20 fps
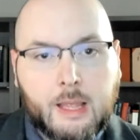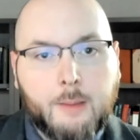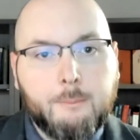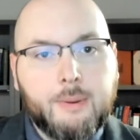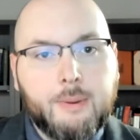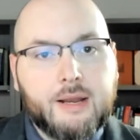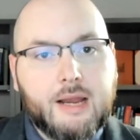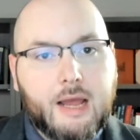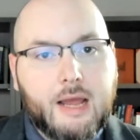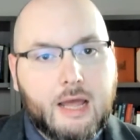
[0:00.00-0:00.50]

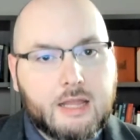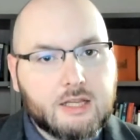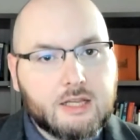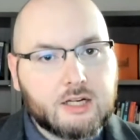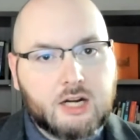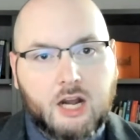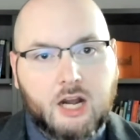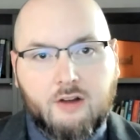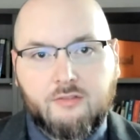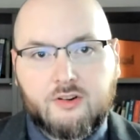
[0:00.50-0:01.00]
But other
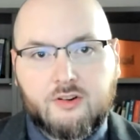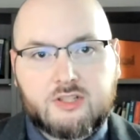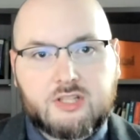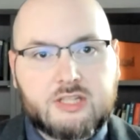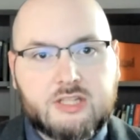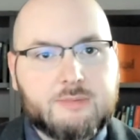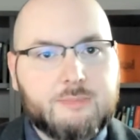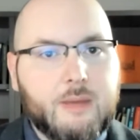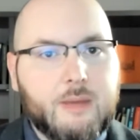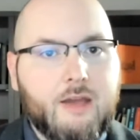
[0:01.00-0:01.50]

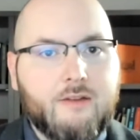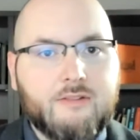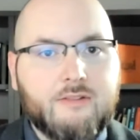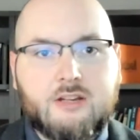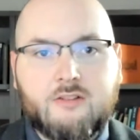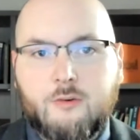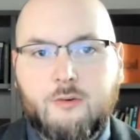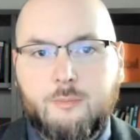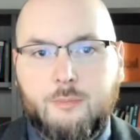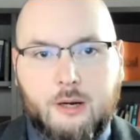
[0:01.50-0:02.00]
conferences may have
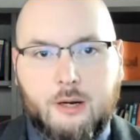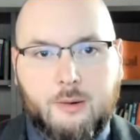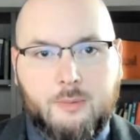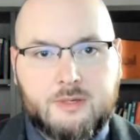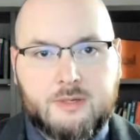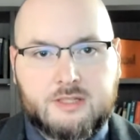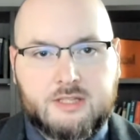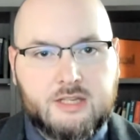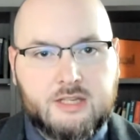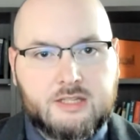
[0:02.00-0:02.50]
different
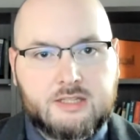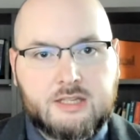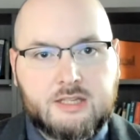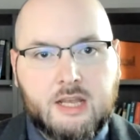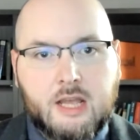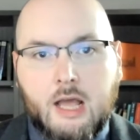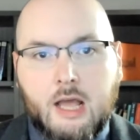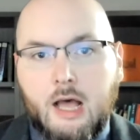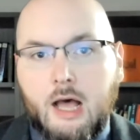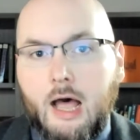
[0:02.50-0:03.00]
purposes.
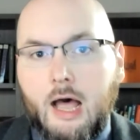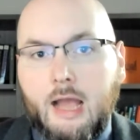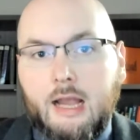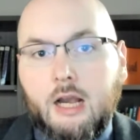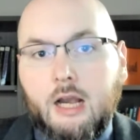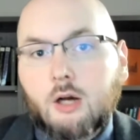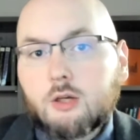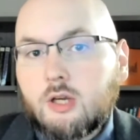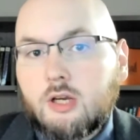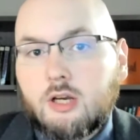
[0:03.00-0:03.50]
I
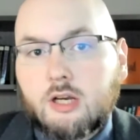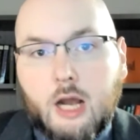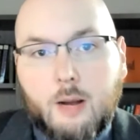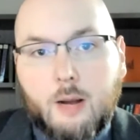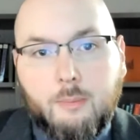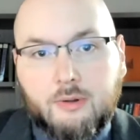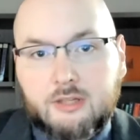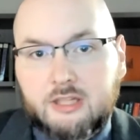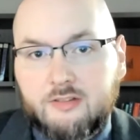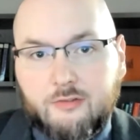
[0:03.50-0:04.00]
go to a
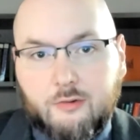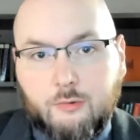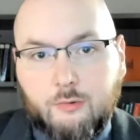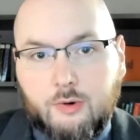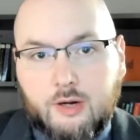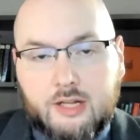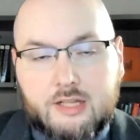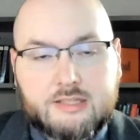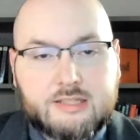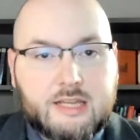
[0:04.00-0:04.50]
couple of different
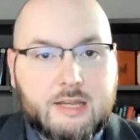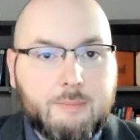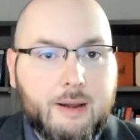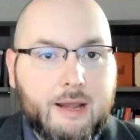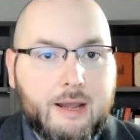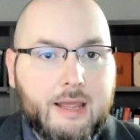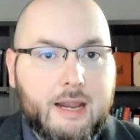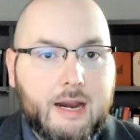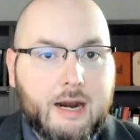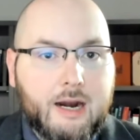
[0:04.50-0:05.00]
ones in
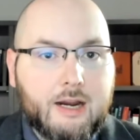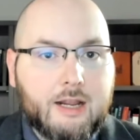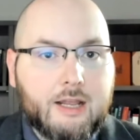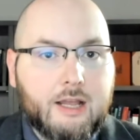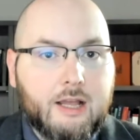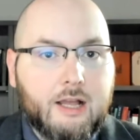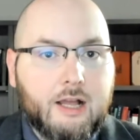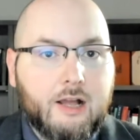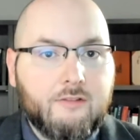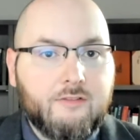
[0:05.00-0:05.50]
my area
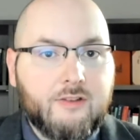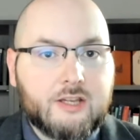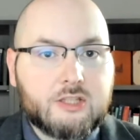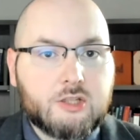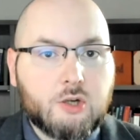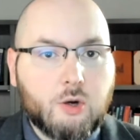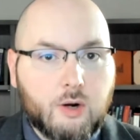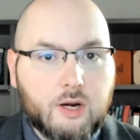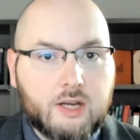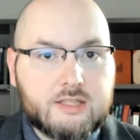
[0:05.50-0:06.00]
of
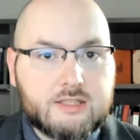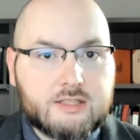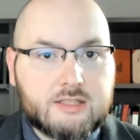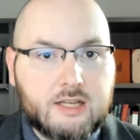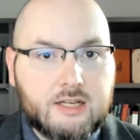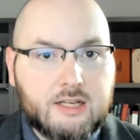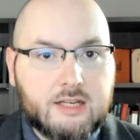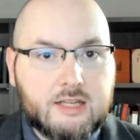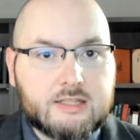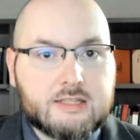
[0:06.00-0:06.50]
Victorian
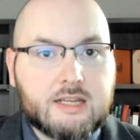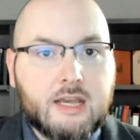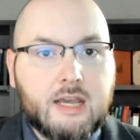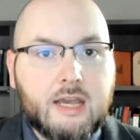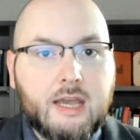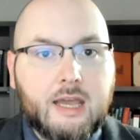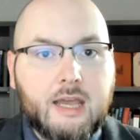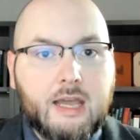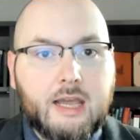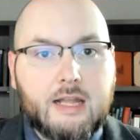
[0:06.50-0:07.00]
studies.
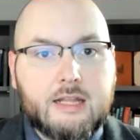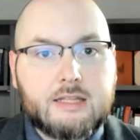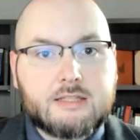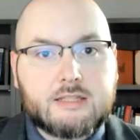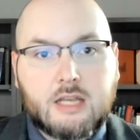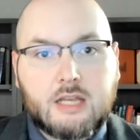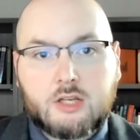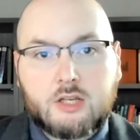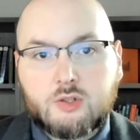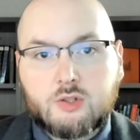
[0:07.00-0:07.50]
It's
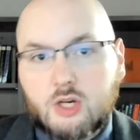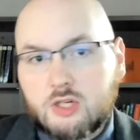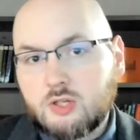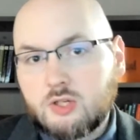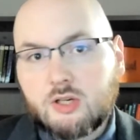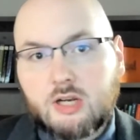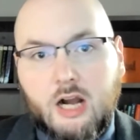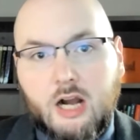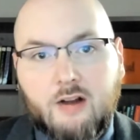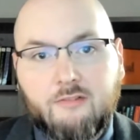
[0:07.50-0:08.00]
a traditional
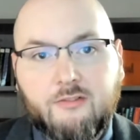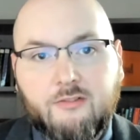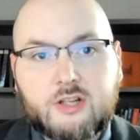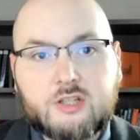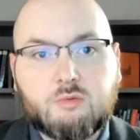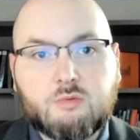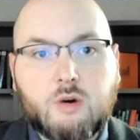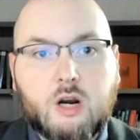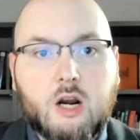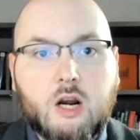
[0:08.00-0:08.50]

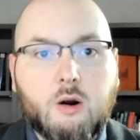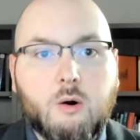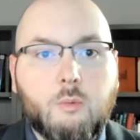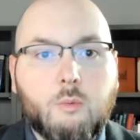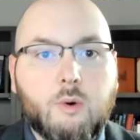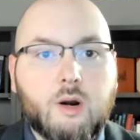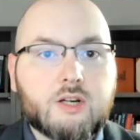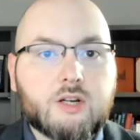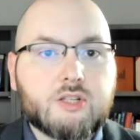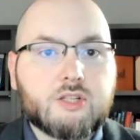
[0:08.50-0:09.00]
conference where
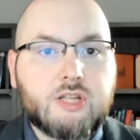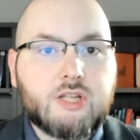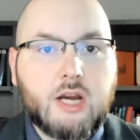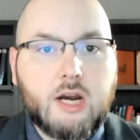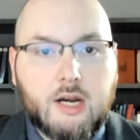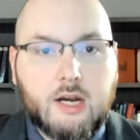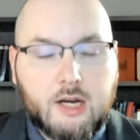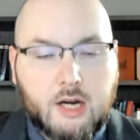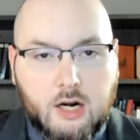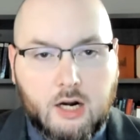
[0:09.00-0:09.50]
we're
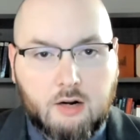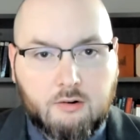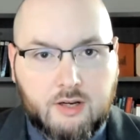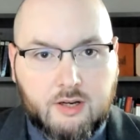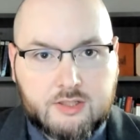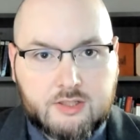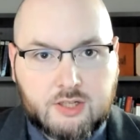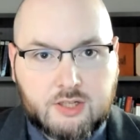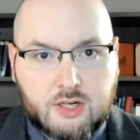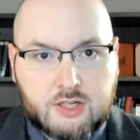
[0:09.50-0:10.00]
sharing our
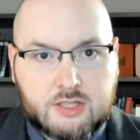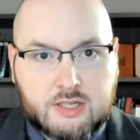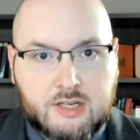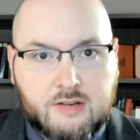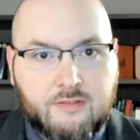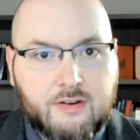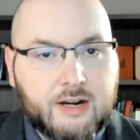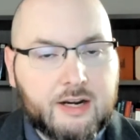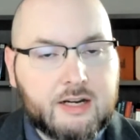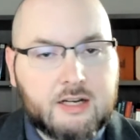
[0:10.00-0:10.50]
research in a
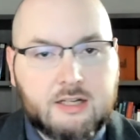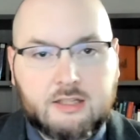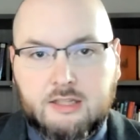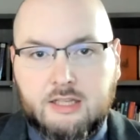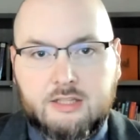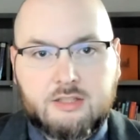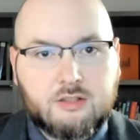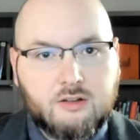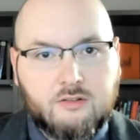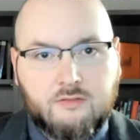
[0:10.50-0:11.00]
very
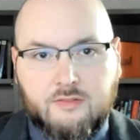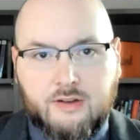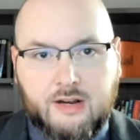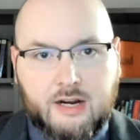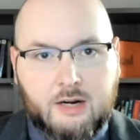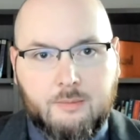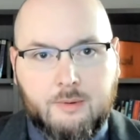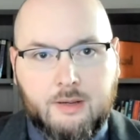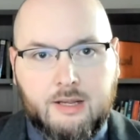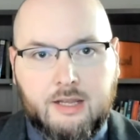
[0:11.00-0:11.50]
collegial
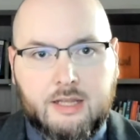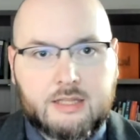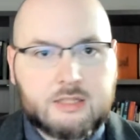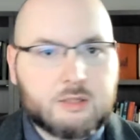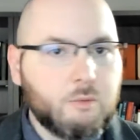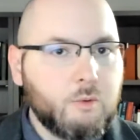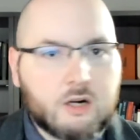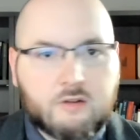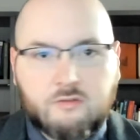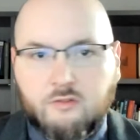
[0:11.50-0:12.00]
environment. It's a
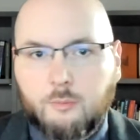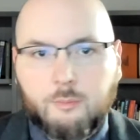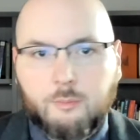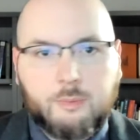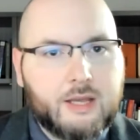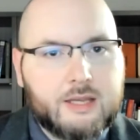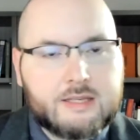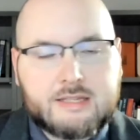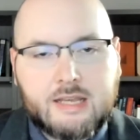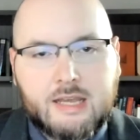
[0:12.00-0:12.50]
wonderful
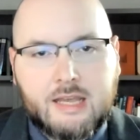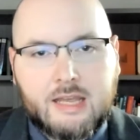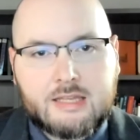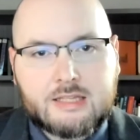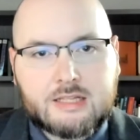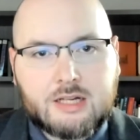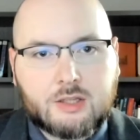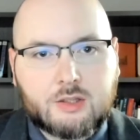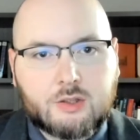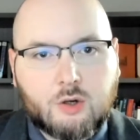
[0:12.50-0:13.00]
place. It's
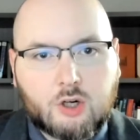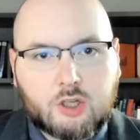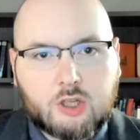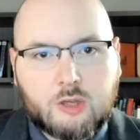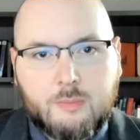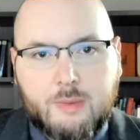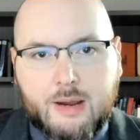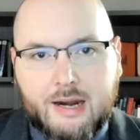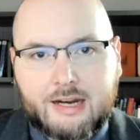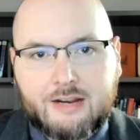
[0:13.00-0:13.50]
called the North
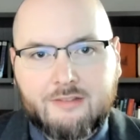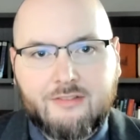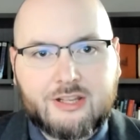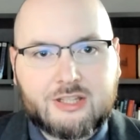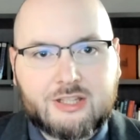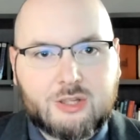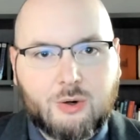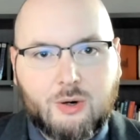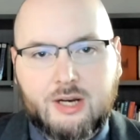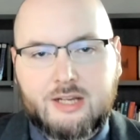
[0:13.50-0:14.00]
American
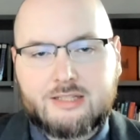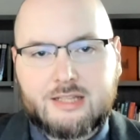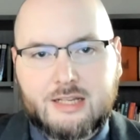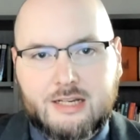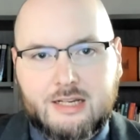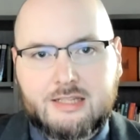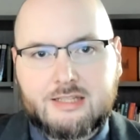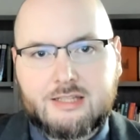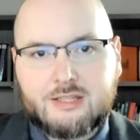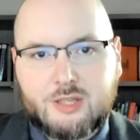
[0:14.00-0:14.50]
Victorian
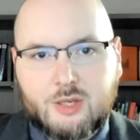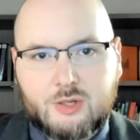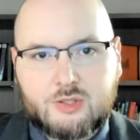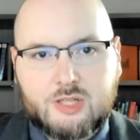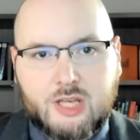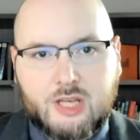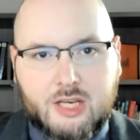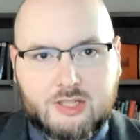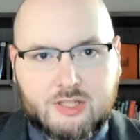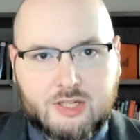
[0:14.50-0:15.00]
Studies
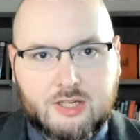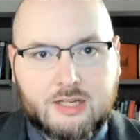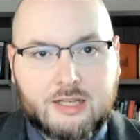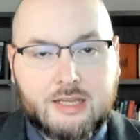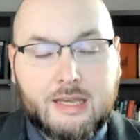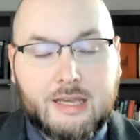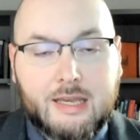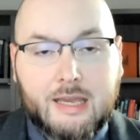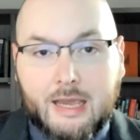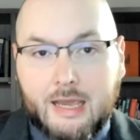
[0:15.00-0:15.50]
Association.
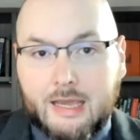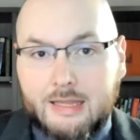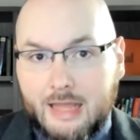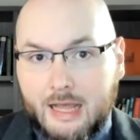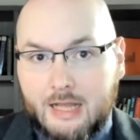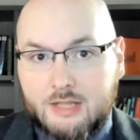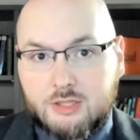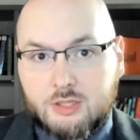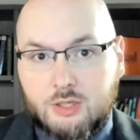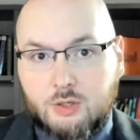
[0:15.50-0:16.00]
And
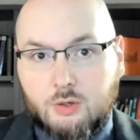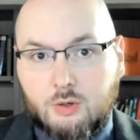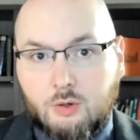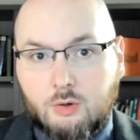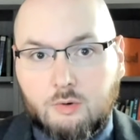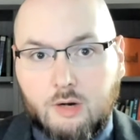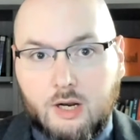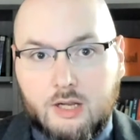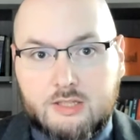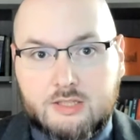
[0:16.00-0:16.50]
that's who
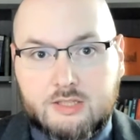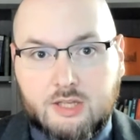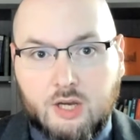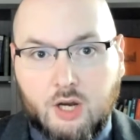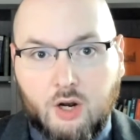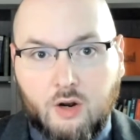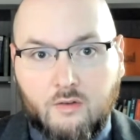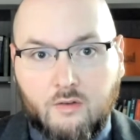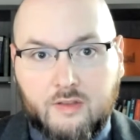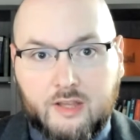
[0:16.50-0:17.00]
runs
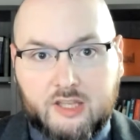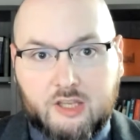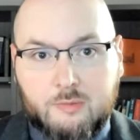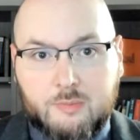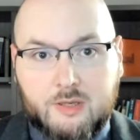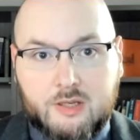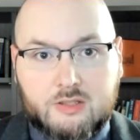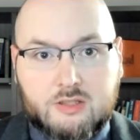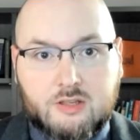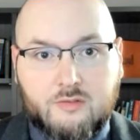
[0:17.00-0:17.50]
COVE that you've
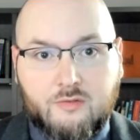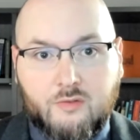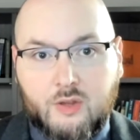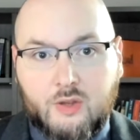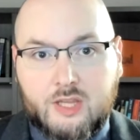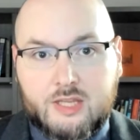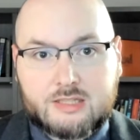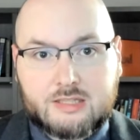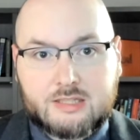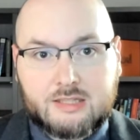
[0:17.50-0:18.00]
been using for
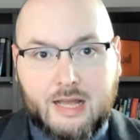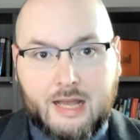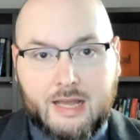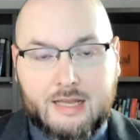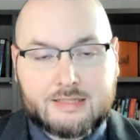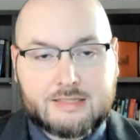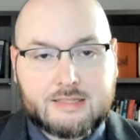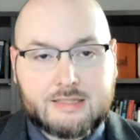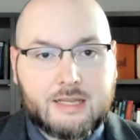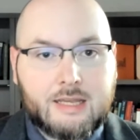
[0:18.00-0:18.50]
this
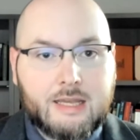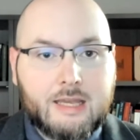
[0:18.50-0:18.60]
class.